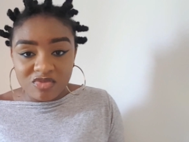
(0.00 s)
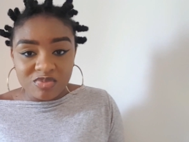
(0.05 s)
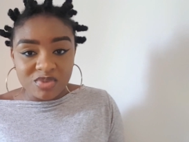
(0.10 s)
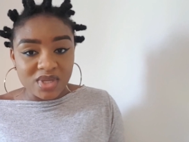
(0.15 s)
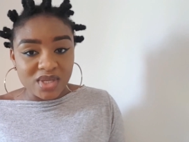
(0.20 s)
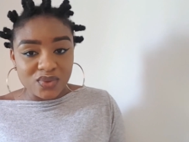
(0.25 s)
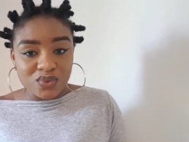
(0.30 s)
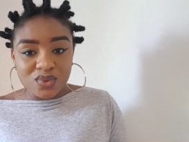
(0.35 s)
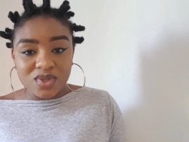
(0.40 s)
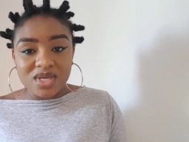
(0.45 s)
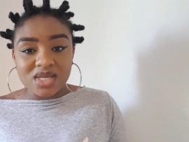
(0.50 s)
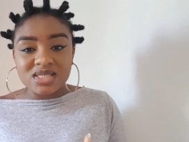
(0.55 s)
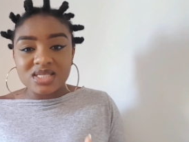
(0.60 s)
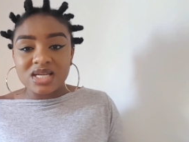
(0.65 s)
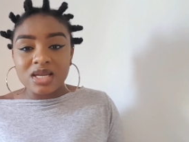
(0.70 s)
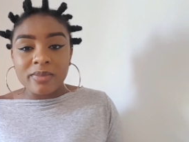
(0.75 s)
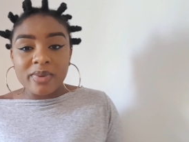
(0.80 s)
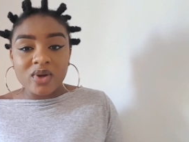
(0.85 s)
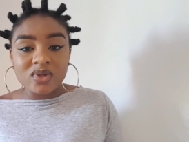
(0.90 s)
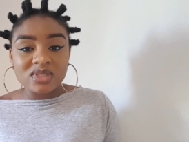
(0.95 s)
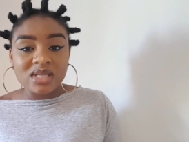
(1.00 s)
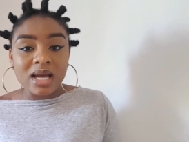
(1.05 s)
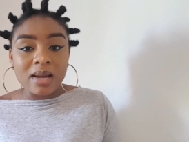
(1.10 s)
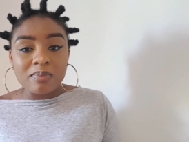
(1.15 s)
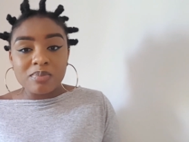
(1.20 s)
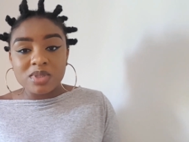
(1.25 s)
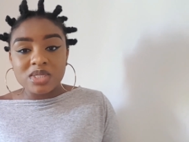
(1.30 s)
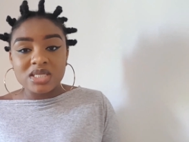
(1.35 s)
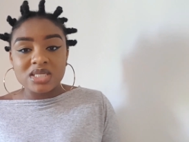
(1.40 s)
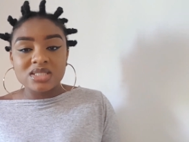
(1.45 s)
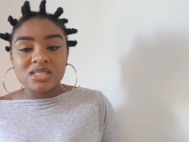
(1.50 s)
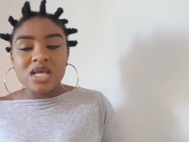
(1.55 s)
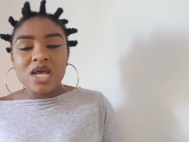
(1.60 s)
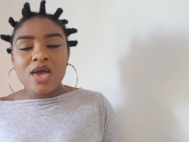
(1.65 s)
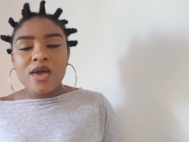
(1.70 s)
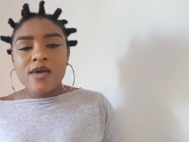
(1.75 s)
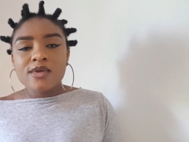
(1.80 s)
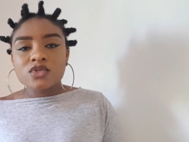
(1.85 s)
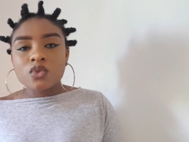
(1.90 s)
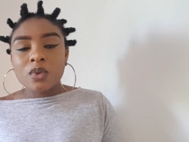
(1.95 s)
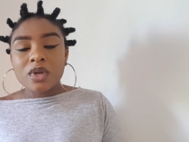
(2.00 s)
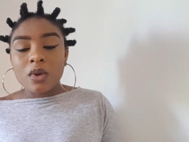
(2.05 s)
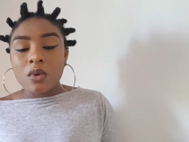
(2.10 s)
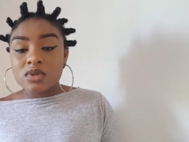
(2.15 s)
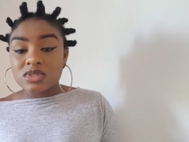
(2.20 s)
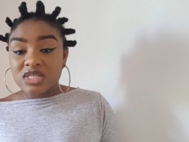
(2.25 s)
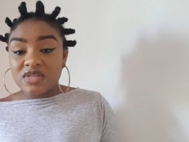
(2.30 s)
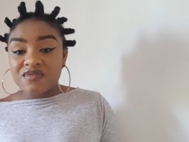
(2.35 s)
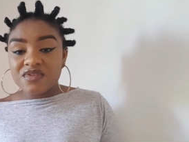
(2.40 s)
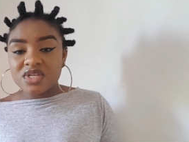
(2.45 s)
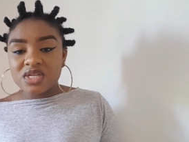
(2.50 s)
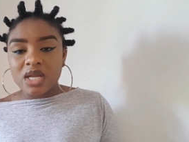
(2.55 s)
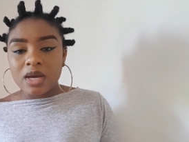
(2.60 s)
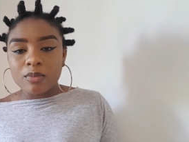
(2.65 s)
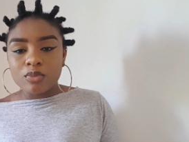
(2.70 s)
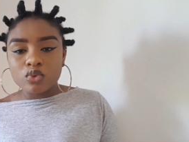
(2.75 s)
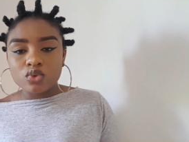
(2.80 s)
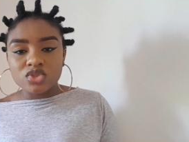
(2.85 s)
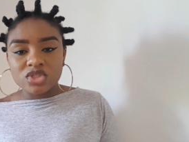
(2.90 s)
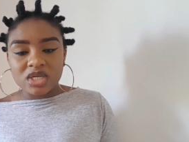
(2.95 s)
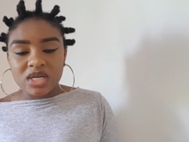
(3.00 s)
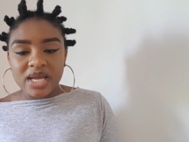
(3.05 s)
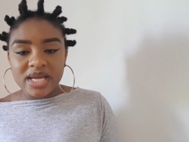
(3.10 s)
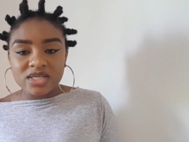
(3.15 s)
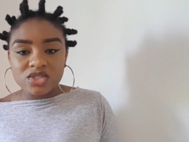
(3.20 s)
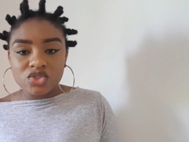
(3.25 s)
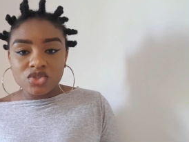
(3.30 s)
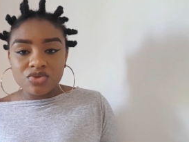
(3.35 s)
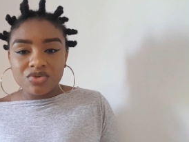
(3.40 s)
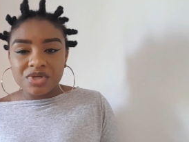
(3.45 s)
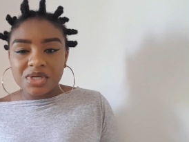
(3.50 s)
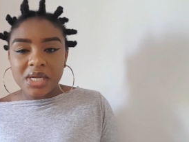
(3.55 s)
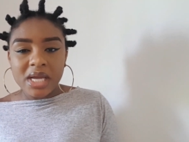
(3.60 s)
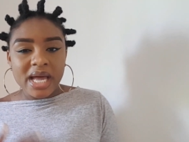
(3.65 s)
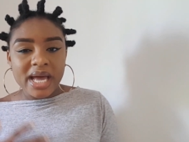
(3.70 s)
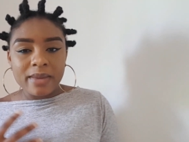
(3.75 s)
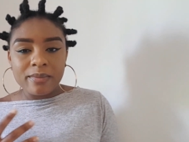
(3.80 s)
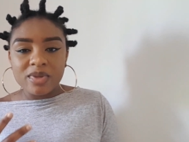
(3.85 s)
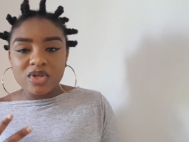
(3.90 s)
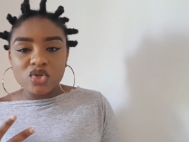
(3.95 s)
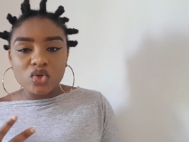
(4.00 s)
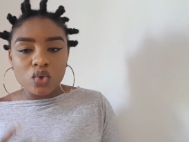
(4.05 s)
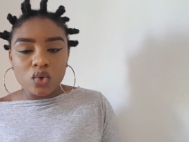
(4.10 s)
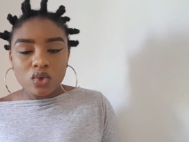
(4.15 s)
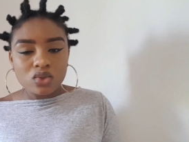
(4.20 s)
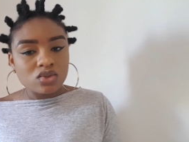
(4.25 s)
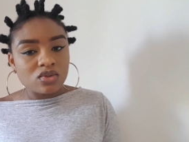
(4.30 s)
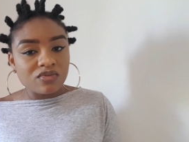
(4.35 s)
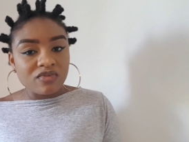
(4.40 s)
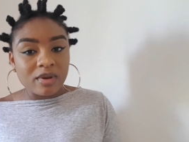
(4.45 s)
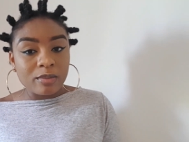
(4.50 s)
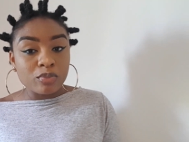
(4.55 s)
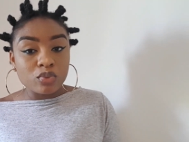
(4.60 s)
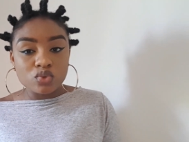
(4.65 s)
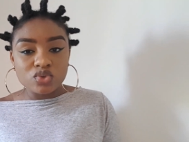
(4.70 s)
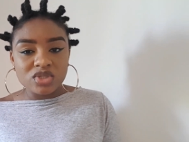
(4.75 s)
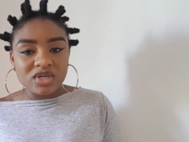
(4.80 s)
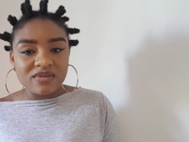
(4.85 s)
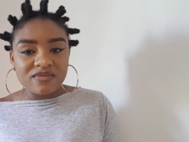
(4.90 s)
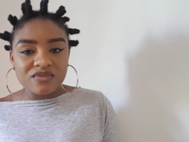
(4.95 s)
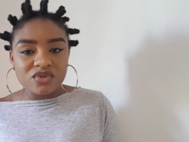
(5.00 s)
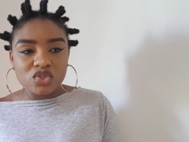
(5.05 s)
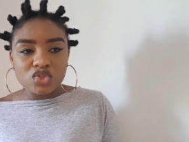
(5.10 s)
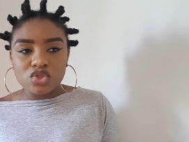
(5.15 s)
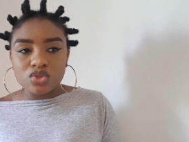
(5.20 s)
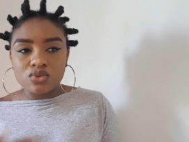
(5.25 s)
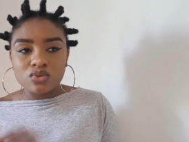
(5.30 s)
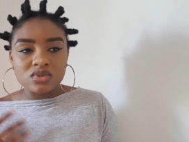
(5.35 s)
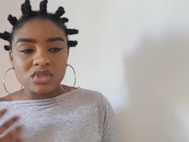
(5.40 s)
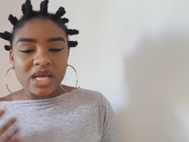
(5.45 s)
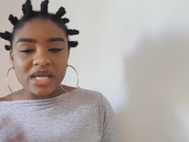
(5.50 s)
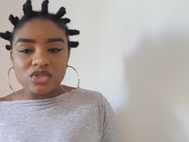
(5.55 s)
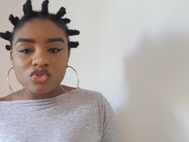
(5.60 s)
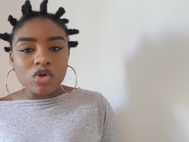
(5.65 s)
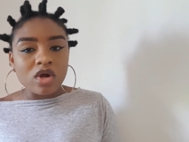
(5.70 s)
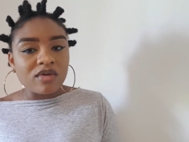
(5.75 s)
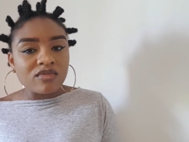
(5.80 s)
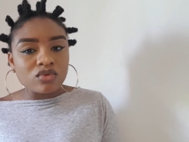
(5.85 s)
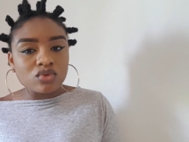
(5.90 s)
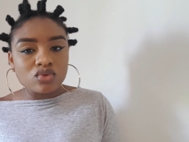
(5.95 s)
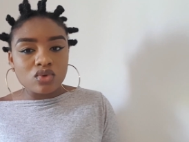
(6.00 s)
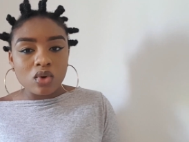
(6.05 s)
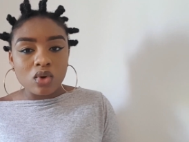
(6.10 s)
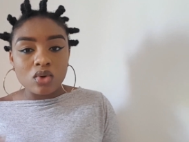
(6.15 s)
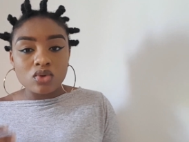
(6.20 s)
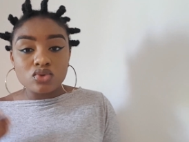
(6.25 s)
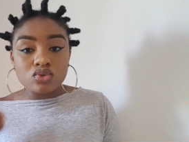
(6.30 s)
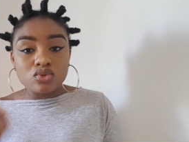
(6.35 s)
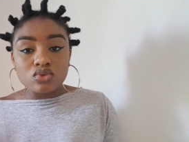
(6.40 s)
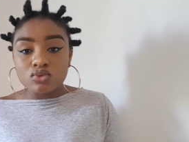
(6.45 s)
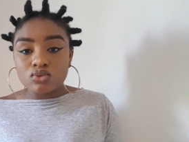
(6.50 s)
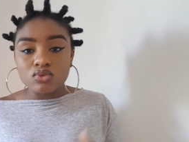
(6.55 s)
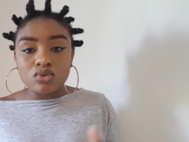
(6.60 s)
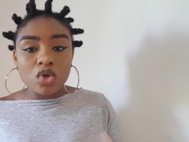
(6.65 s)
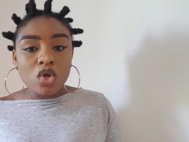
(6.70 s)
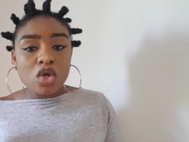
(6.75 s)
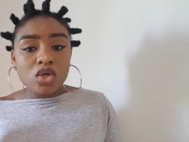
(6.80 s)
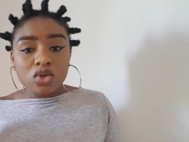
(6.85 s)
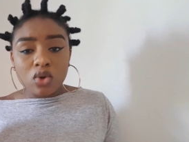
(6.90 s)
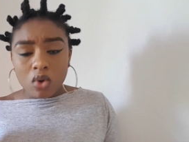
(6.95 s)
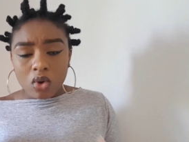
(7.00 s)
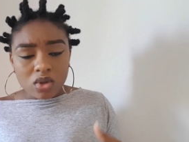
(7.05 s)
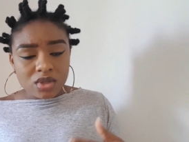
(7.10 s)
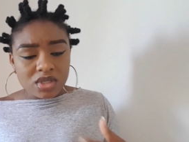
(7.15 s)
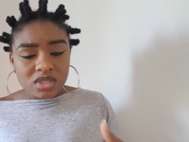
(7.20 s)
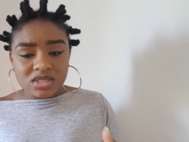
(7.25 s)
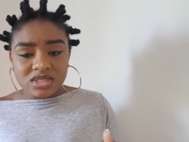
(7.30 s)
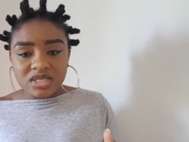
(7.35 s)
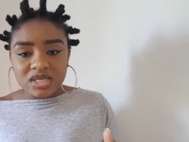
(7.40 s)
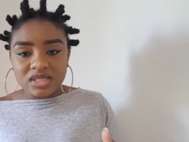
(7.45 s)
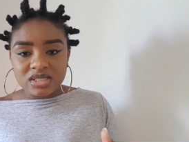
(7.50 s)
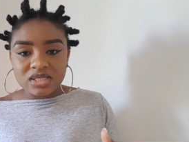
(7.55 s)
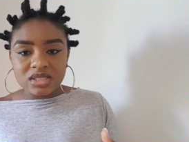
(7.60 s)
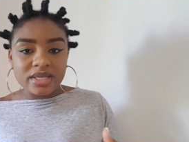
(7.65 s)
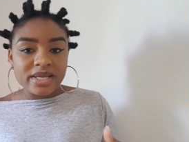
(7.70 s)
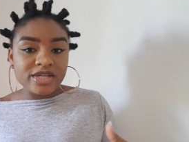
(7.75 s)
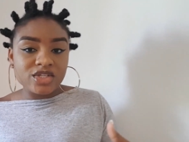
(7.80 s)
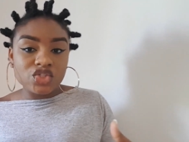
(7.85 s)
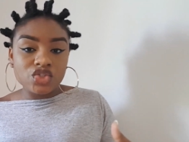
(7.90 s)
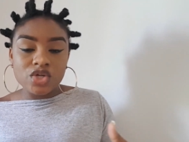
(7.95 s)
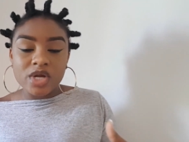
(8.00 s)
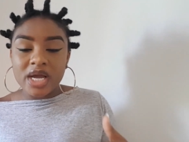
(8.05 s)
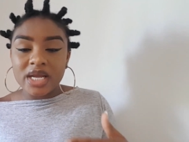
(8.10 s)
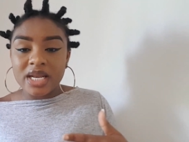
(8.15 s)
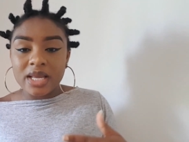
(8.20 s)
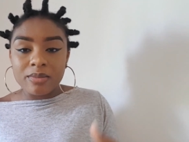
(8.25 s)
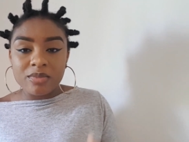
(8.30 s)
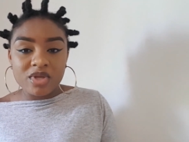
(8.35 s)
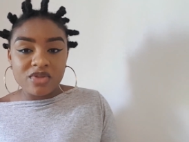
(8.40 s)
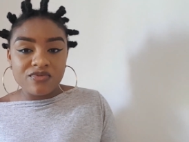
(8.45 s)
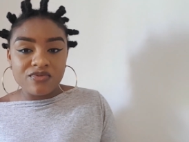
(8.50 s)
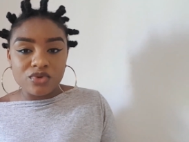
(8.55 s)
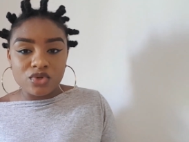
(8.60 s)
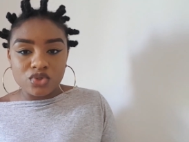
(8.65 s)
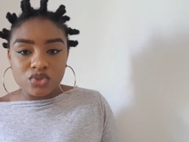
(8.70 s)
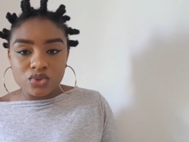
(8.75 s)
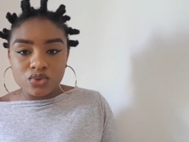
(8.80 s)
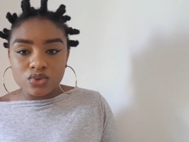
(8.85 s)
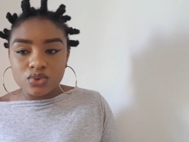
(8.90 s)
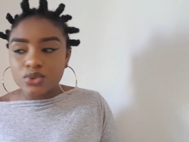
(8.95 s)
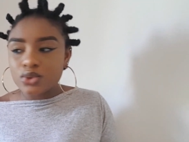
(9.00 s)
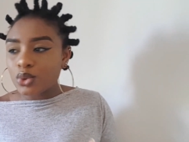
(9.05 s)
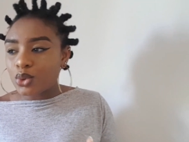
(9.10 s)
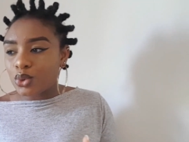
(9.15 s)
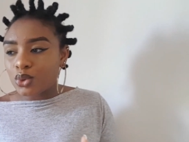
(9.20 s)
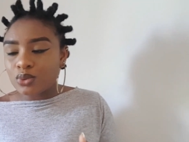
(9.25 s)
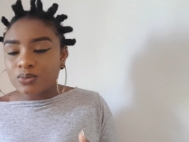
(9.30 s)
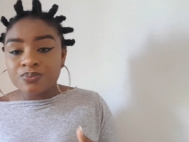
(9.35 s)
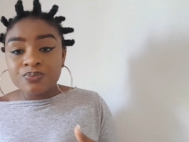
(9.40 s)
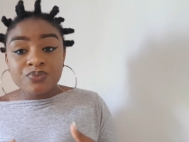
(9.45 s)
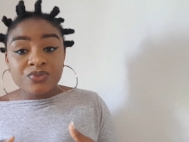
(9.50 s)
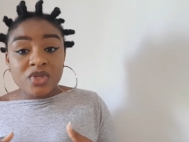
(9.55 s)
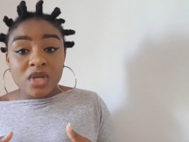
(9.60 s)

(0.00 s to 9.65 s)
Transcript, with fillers: of be educated about that place. So when I was living in Abuja, Nigeria, I made a lot of Abuja videos. I traveled to other states in Nigeria and I made videos. So